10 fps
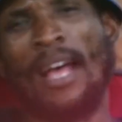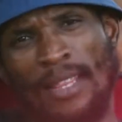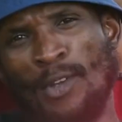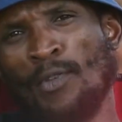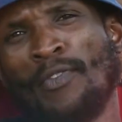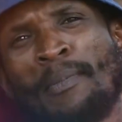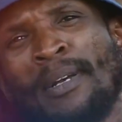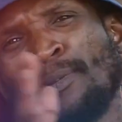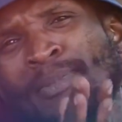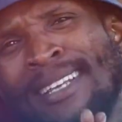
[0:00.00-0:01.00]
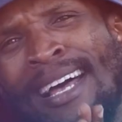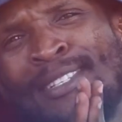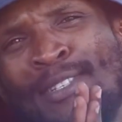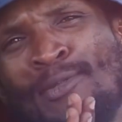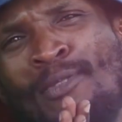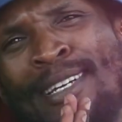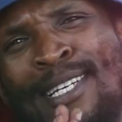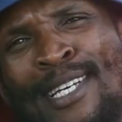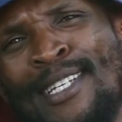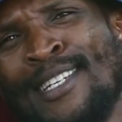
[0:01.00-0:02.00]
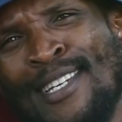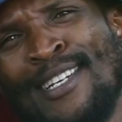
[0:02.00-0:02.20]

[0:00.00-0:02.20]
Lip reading: Thank you very much, Mzansi Wagit.